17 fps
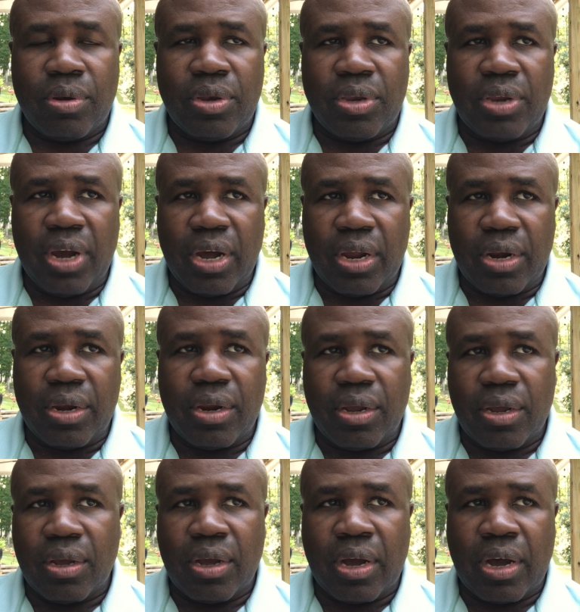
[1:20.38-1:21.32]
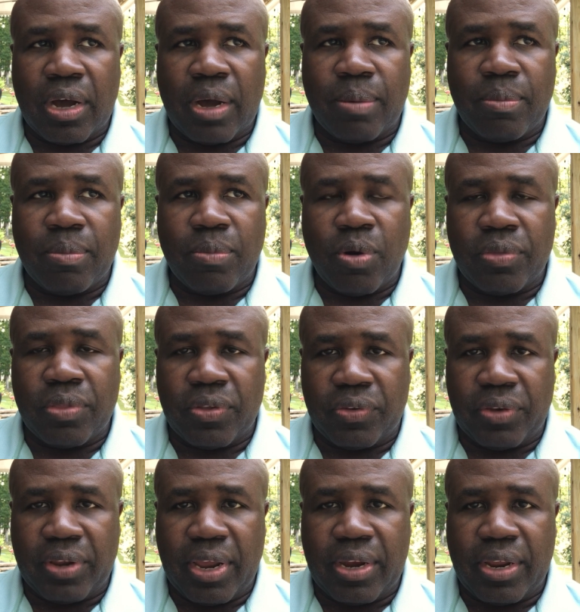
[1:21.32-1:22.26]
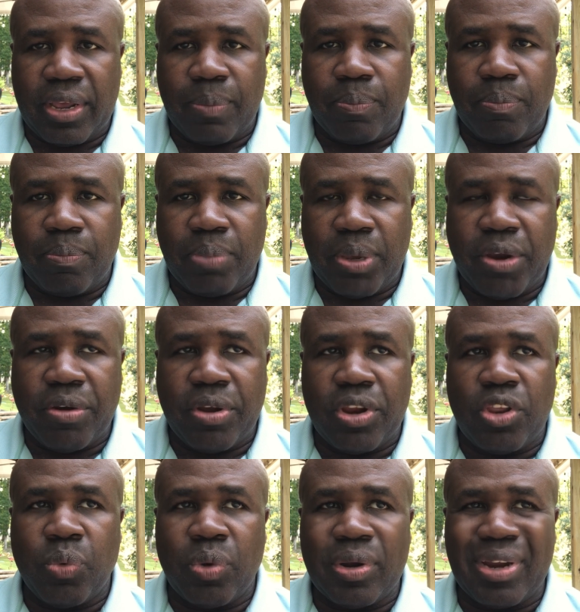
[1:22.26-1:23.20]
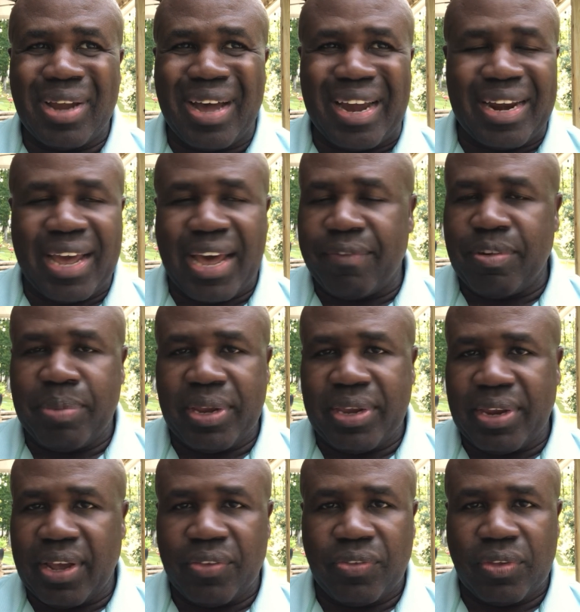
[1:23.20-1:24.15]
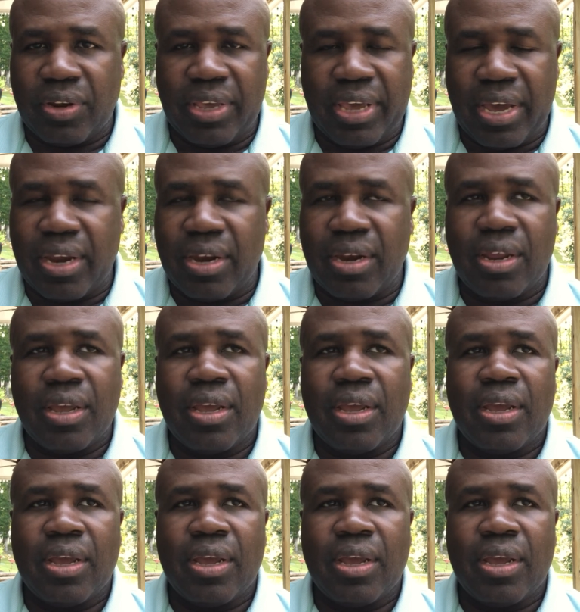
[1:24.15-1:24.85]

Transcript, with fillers: done um, this 10 day period, you will not have to be tested again.